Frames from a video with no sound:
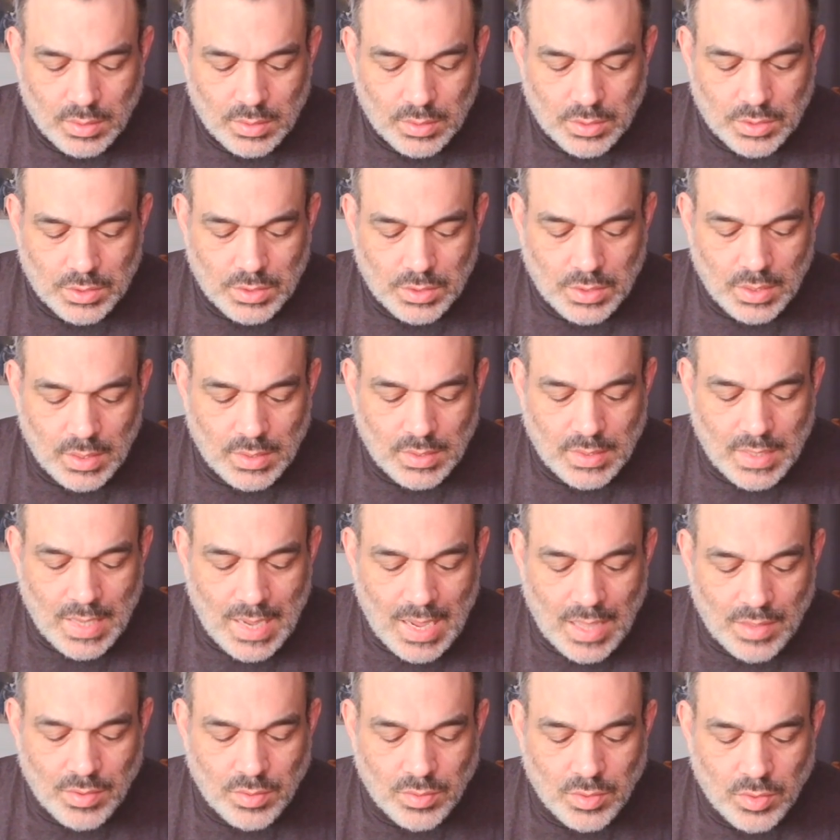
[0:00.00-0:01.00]
She had
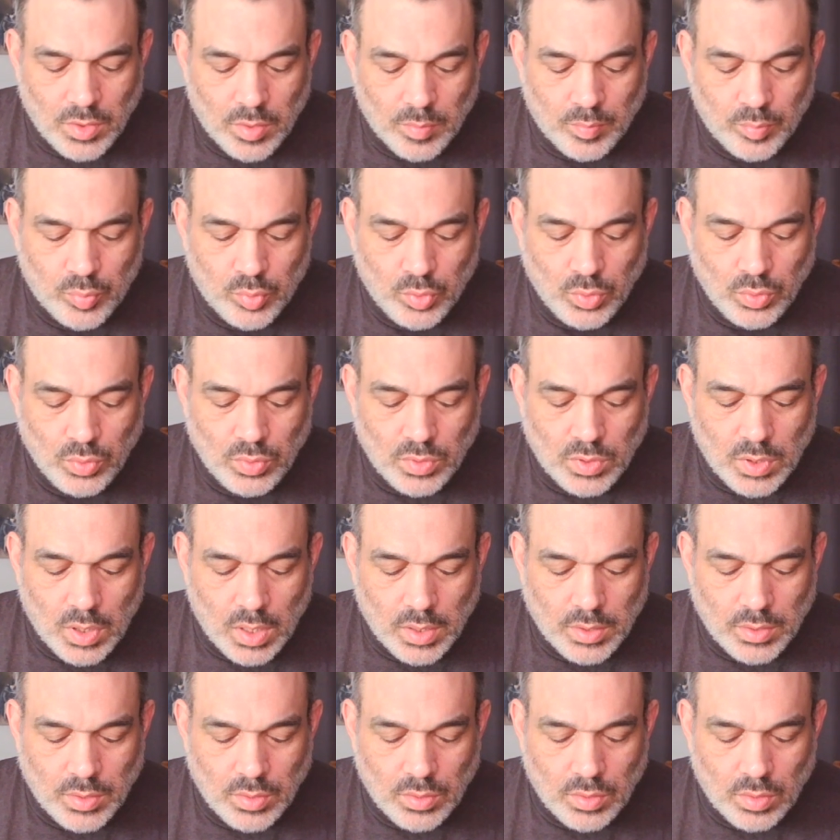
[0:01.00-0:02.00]
gathered her brood
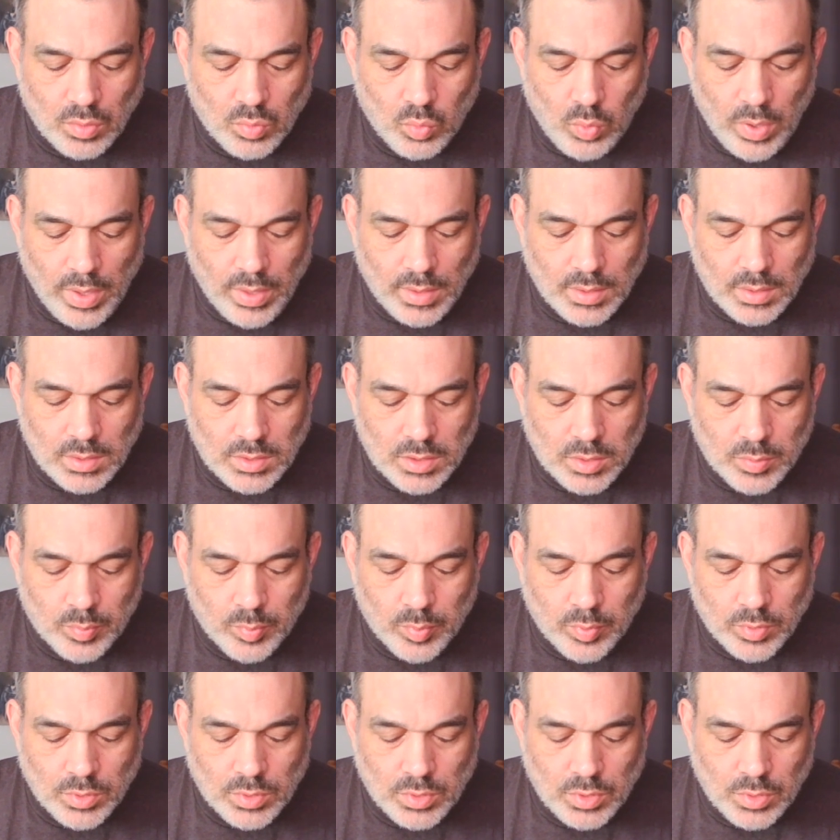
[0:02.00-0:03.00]
under her wings
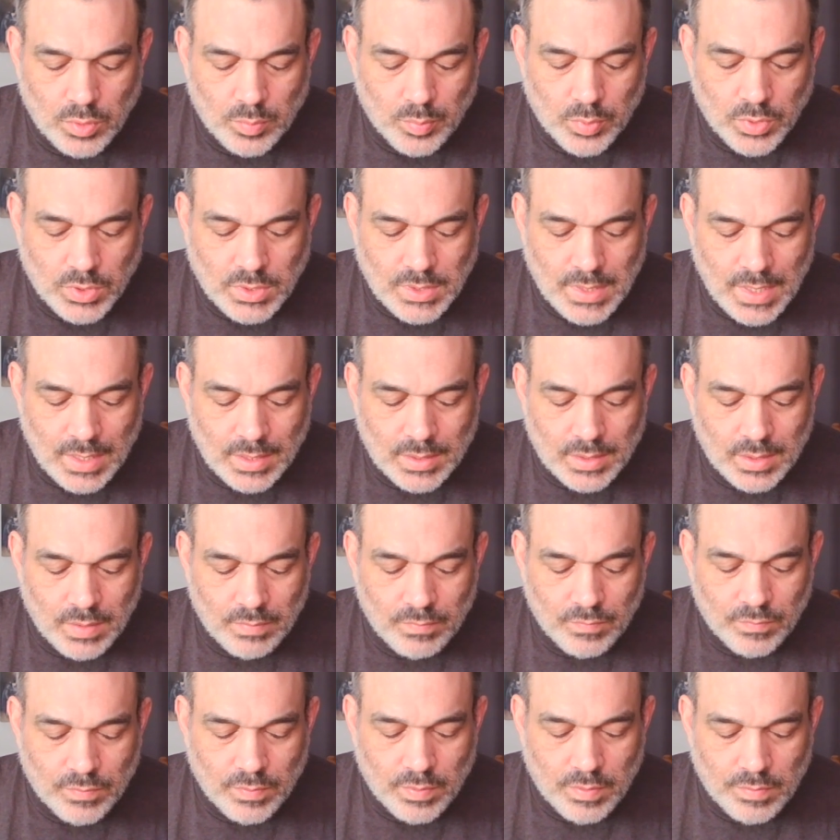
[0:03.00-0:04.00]
to protect
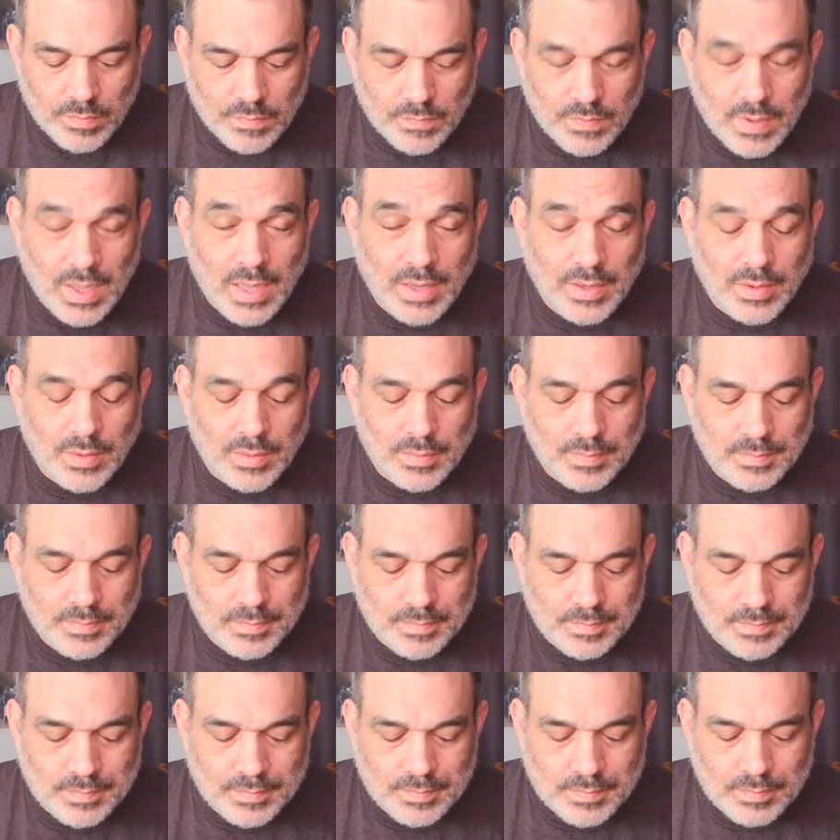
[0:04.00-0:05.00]
them from the fire.
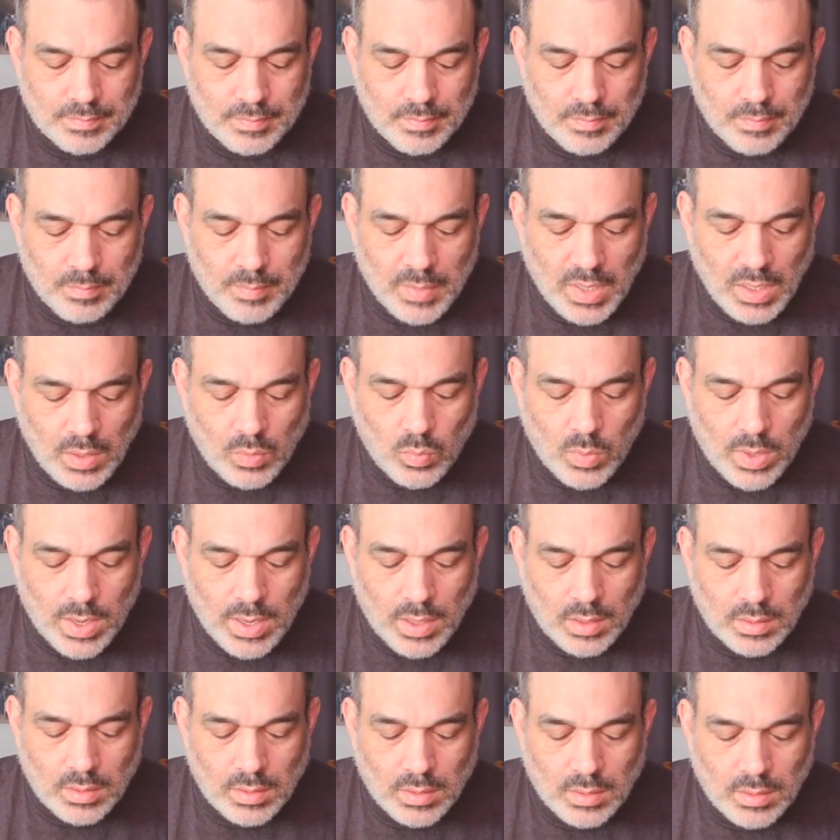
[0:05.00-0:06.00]

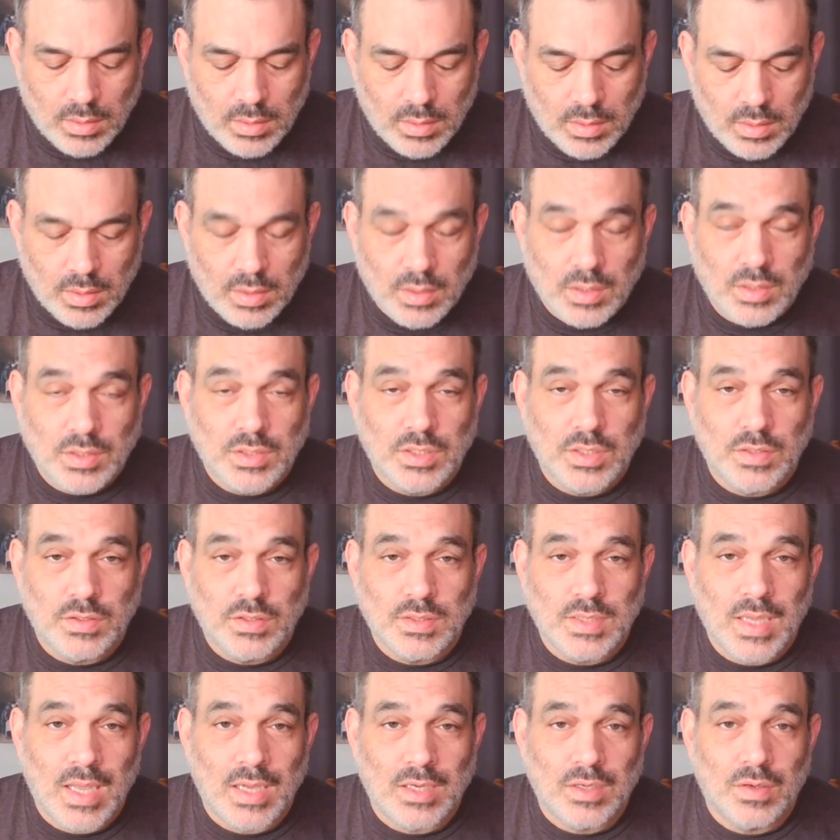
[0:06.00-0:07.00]
Meanwhile, she
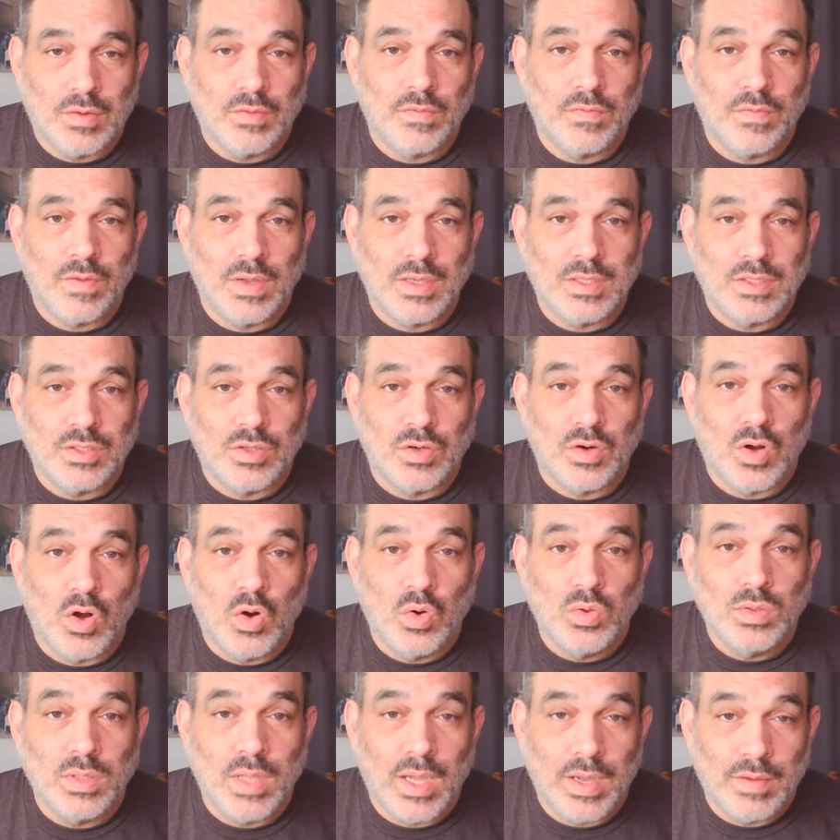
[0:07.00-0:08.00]
sacrificed her
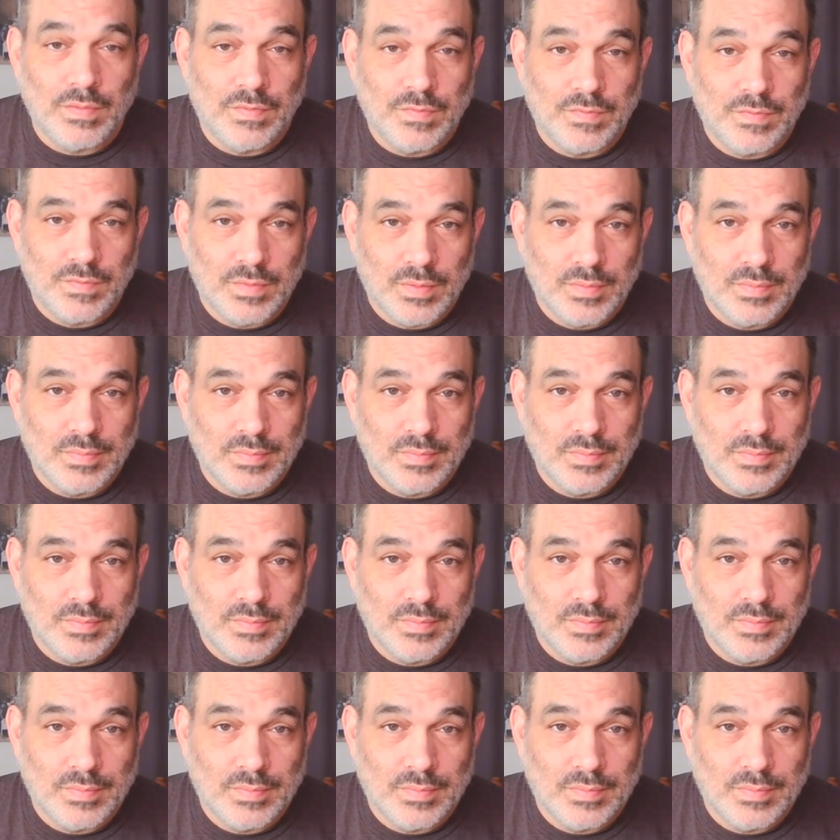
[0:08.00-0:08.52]
own life.